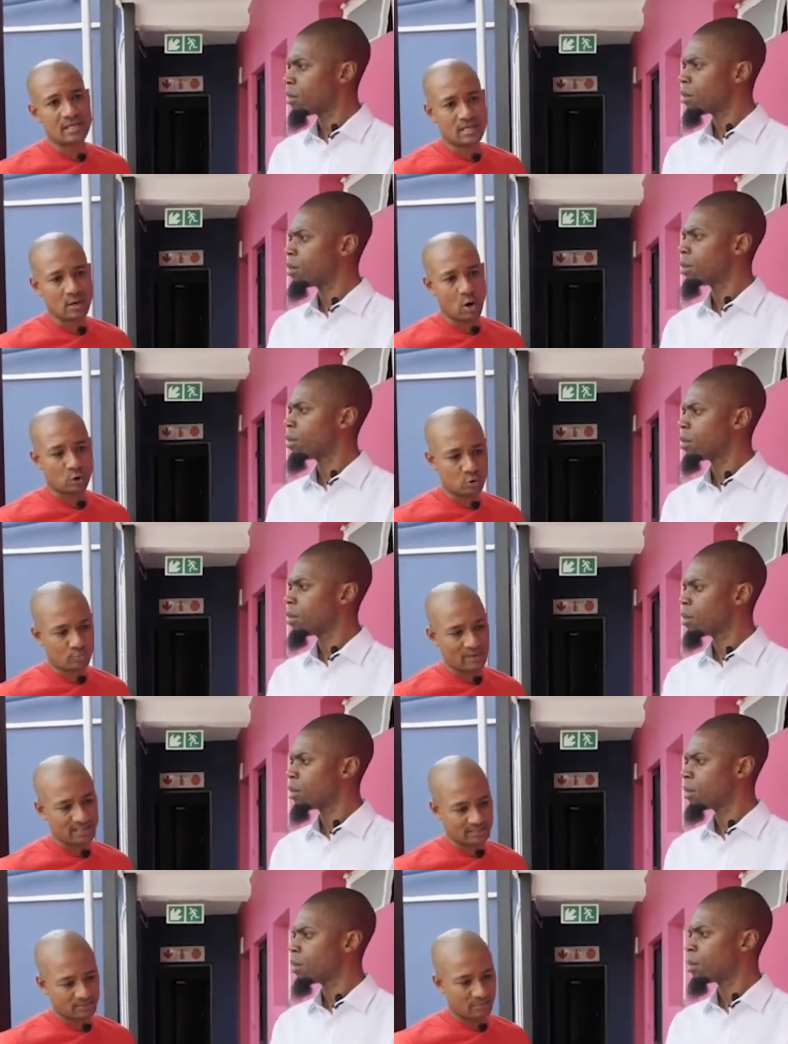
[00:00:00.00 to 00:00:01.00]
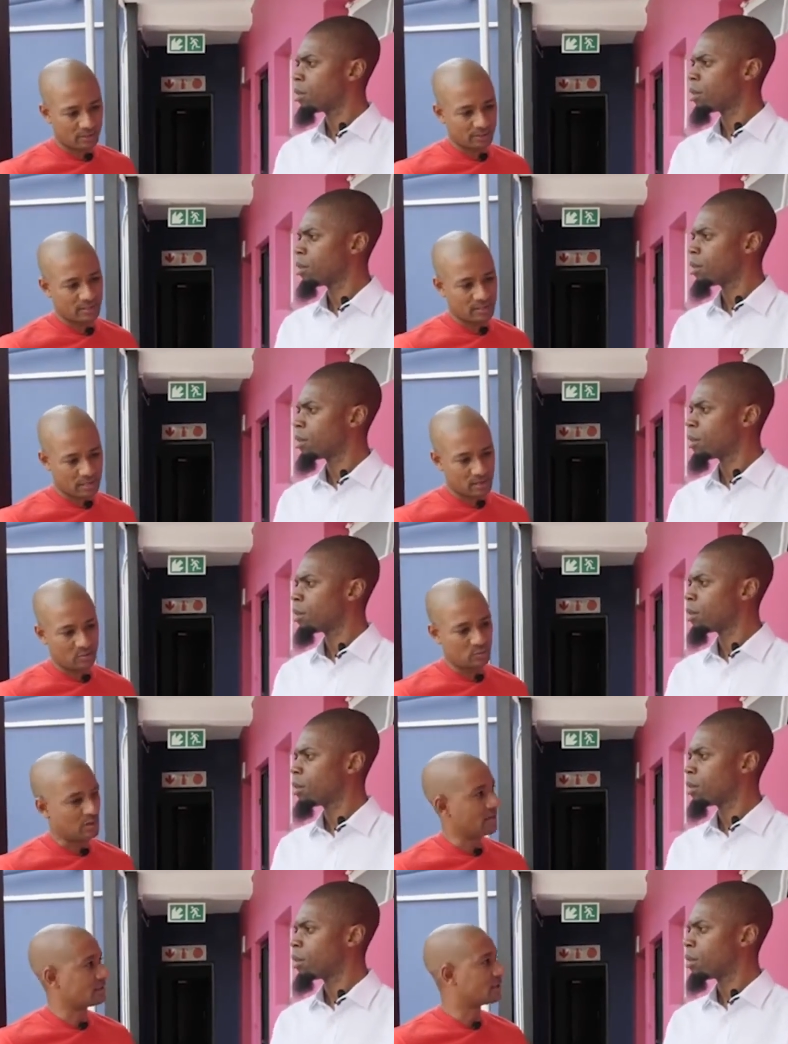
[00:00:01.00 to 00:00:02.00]
Speaker 1: he occupies the building now
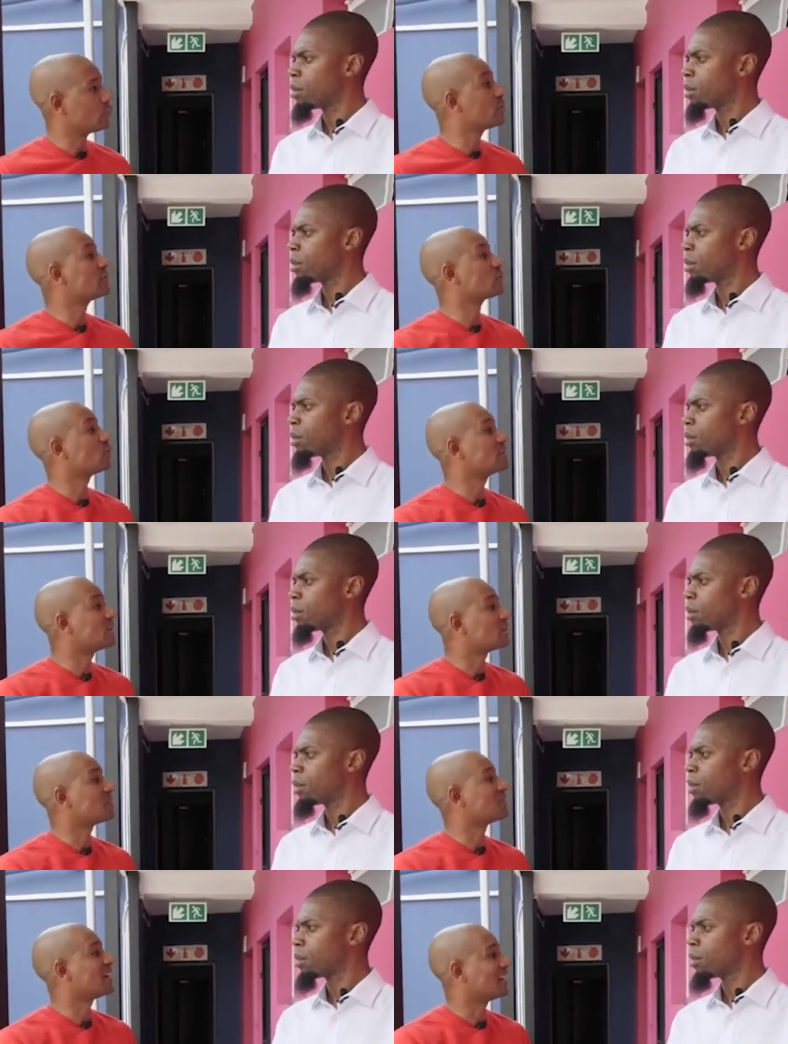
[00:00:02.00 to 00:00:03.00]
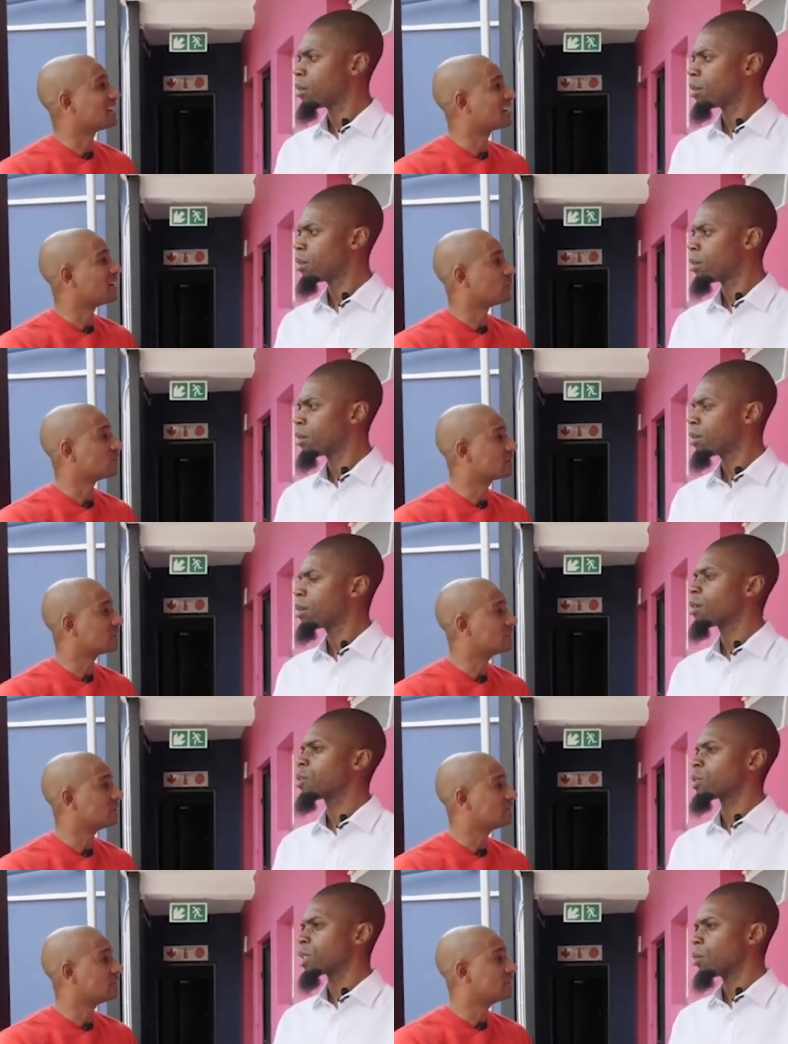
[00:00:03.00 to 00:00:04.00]
until we've sorted out the final account.
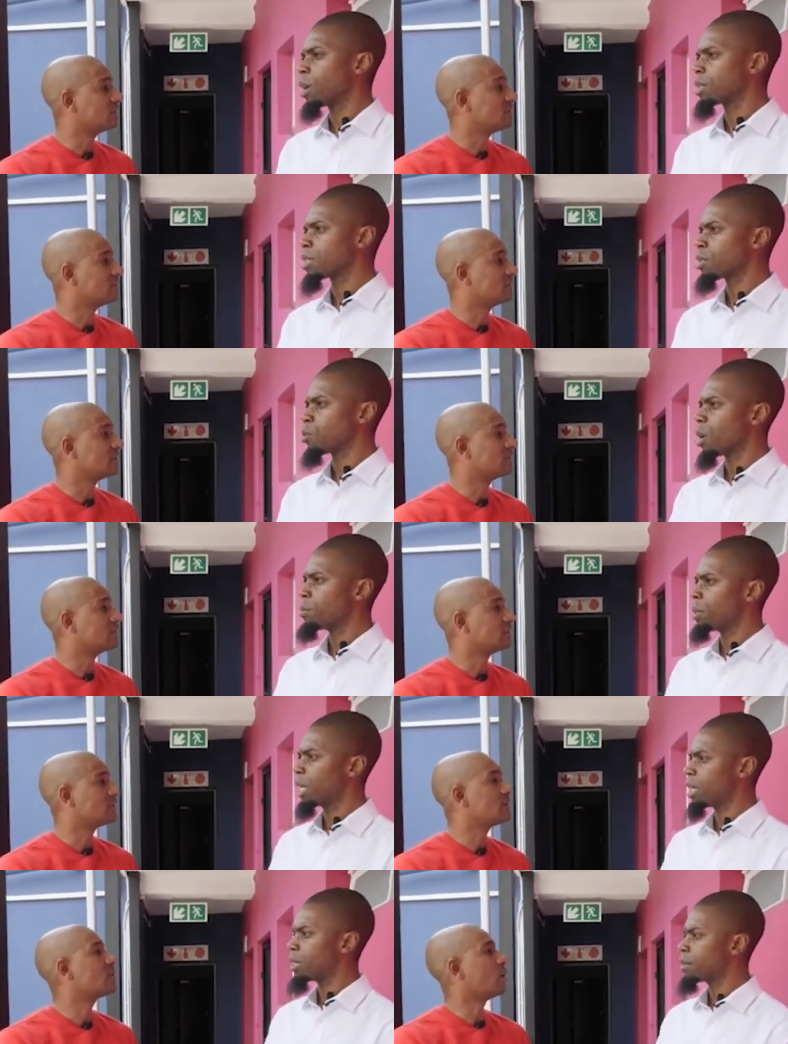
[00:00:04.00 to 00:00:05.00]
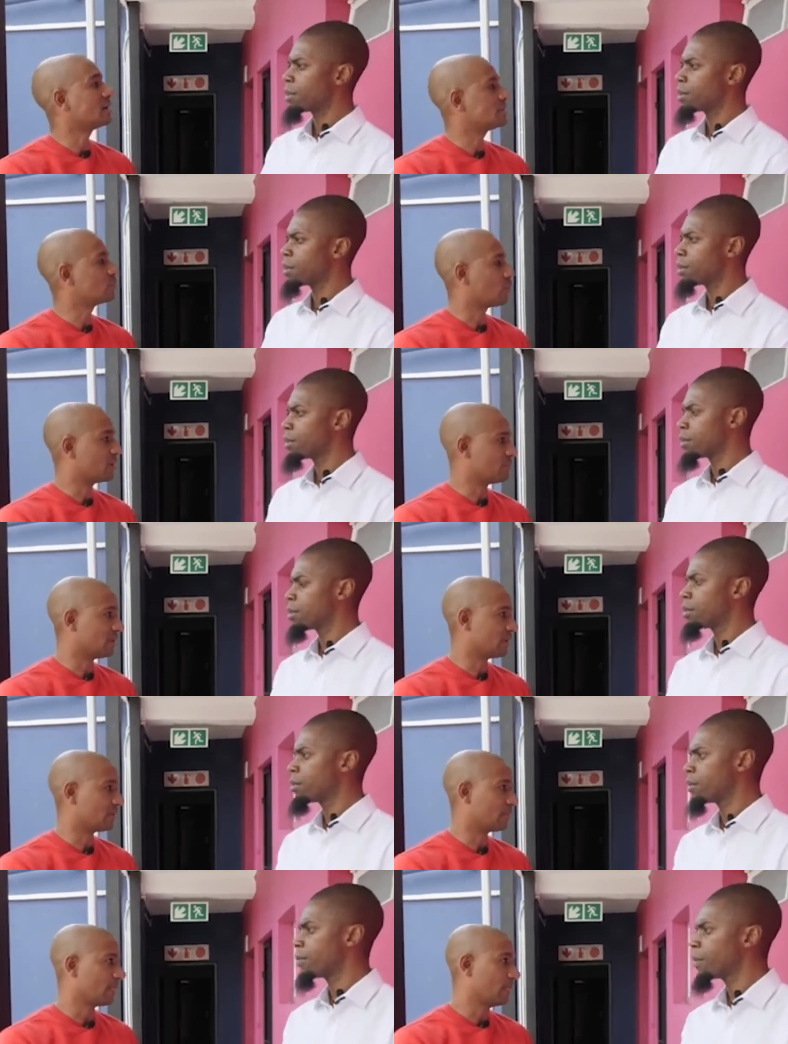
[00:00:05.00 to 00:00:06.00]
Speaker 2: Because he wants his
Speaker 1: one million. He wants his one
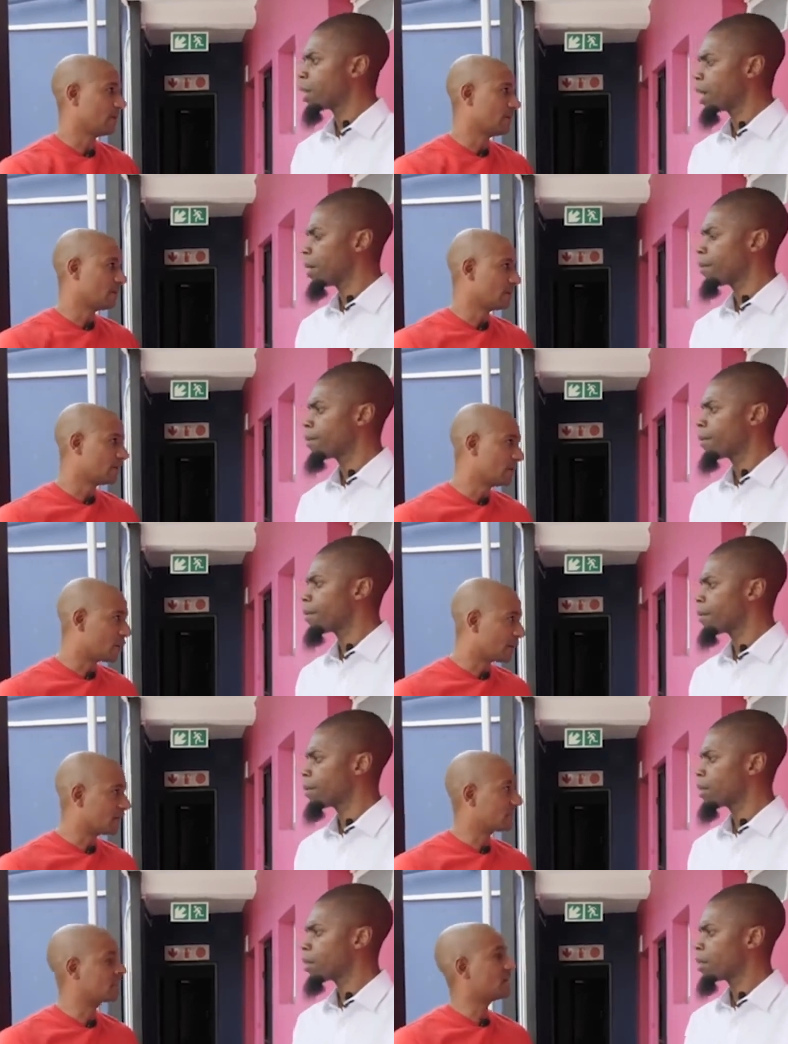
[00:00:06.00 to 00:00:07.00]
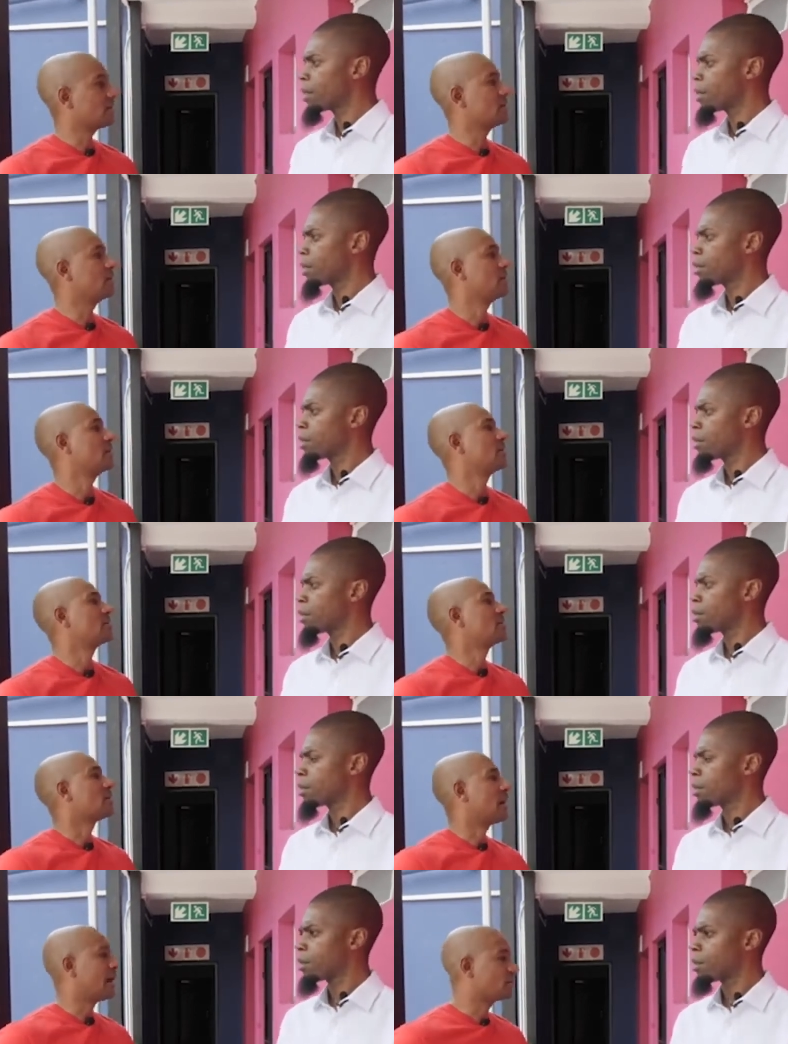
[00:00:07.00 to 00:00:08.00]
million. Yeah. He got an attorney.
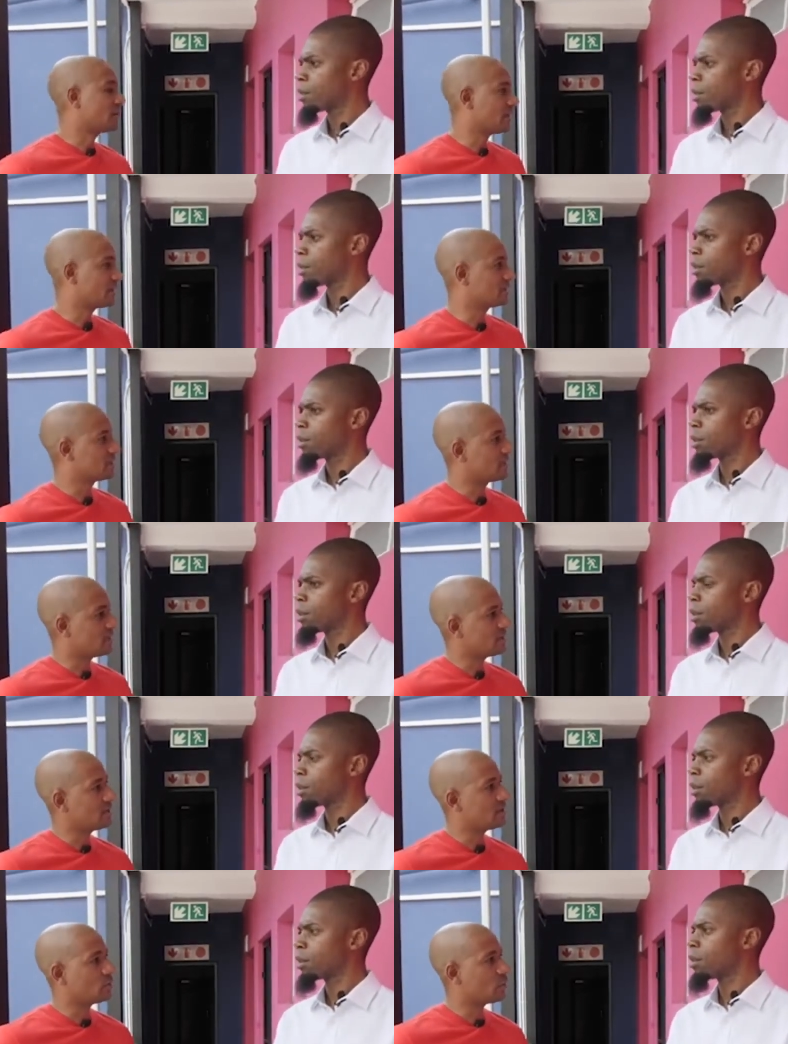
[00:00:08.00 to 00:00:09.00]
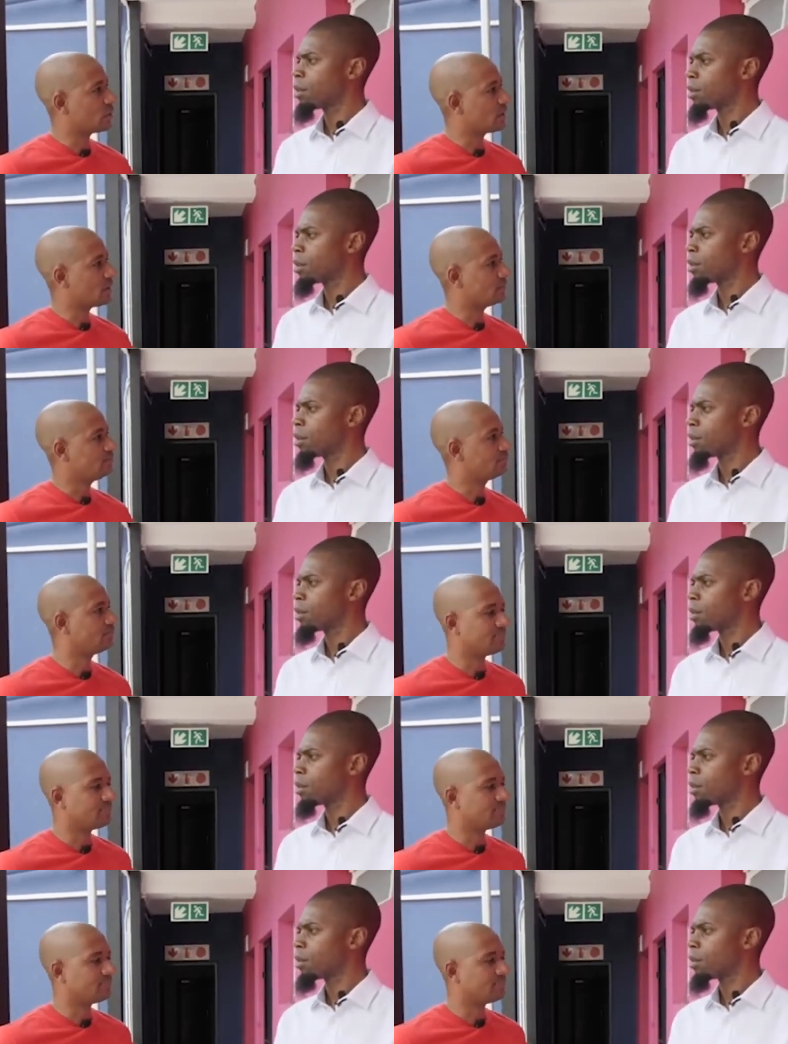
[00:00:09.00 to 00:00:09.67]
I had to get an attorney, and we were